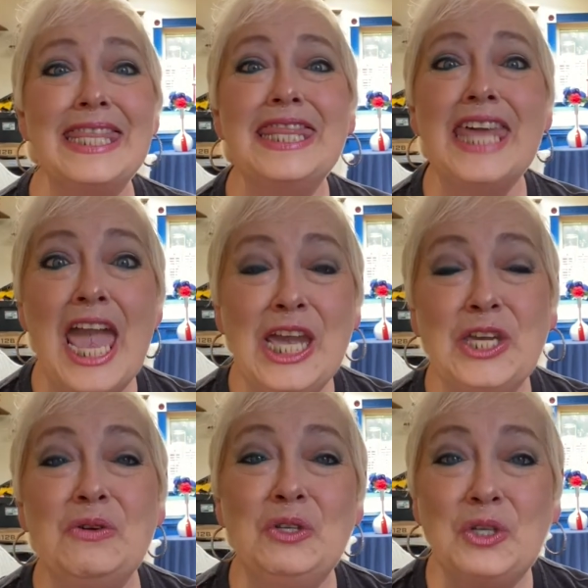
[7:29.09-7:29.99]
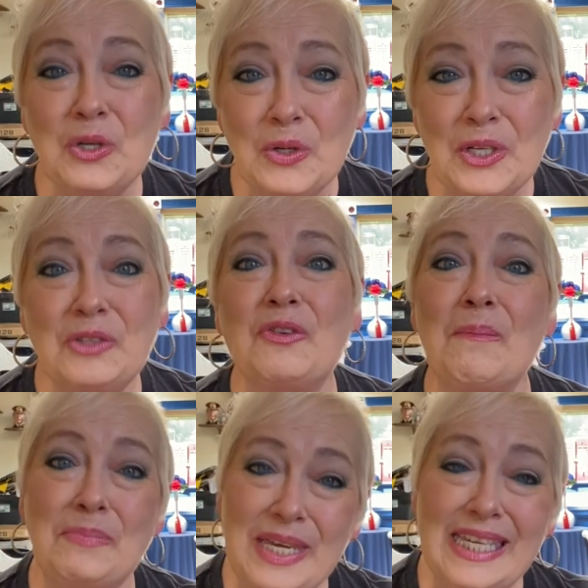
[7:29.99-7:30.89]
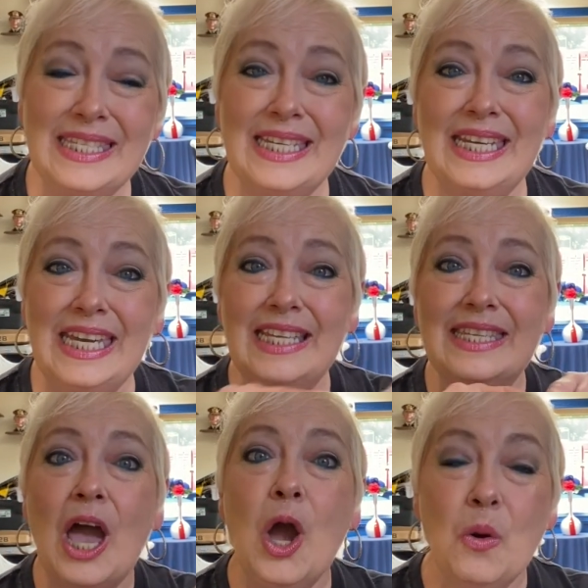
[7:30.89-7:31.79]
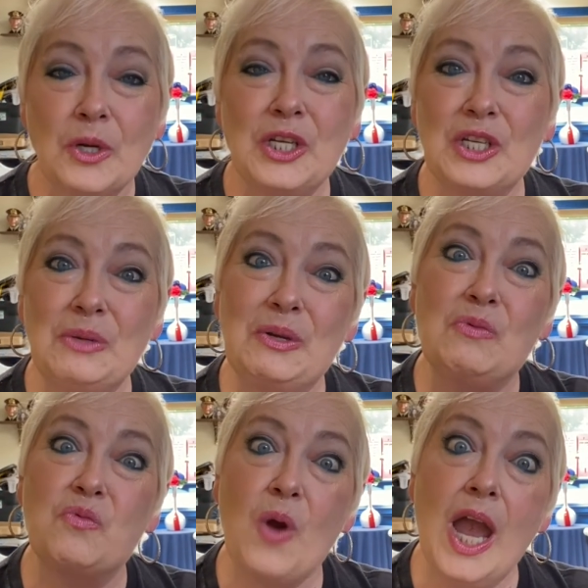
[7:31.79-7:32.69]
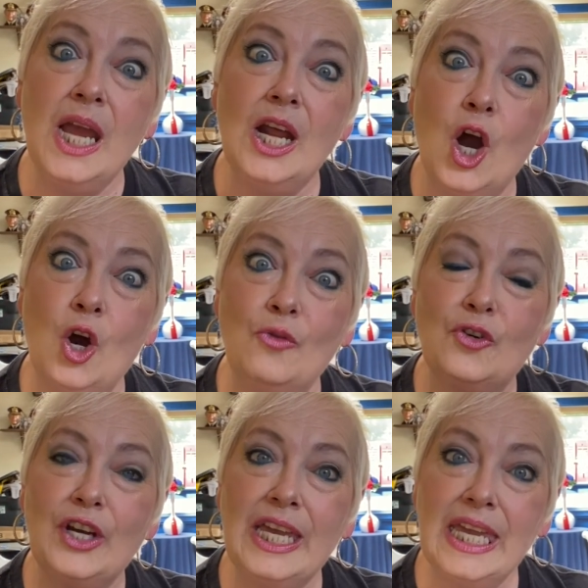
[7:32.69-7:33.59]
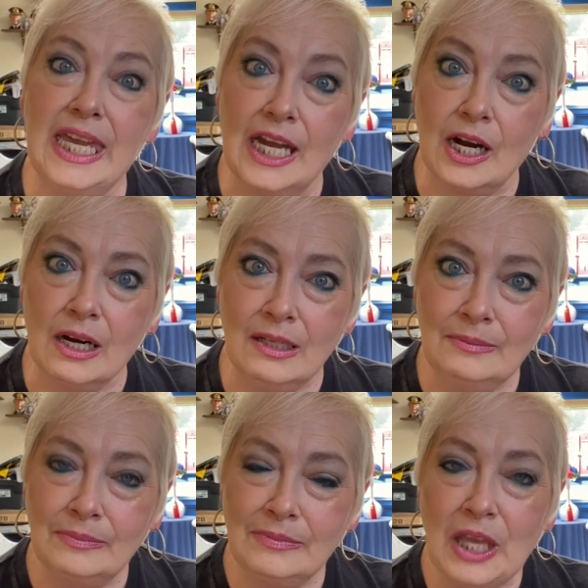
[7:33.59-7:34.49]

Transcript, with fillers: Thank you, Jules from Peace and Eats, which is going to be right over here.